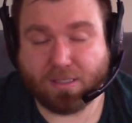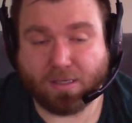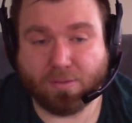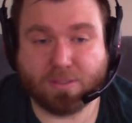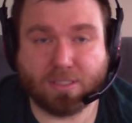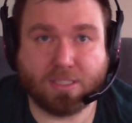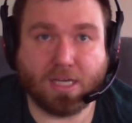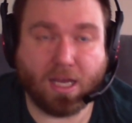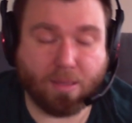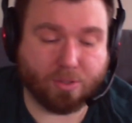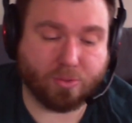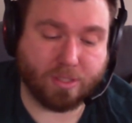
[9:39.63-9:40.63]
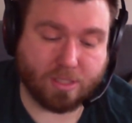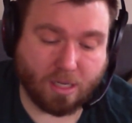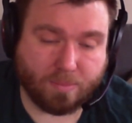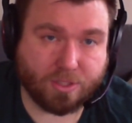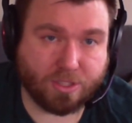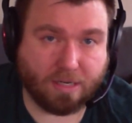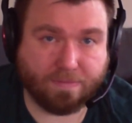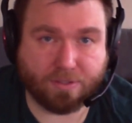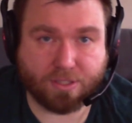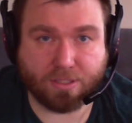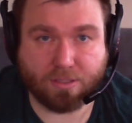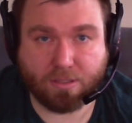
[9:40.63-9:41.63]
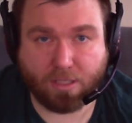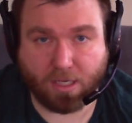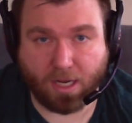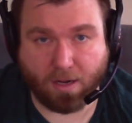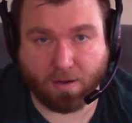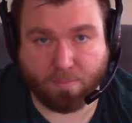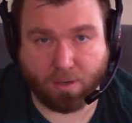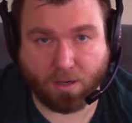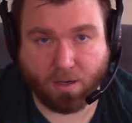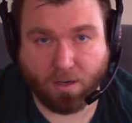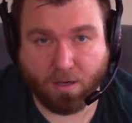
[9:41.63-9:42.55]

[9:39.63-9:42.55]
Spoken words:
It was a tie between Thomas Jefferson and Aaron Burr.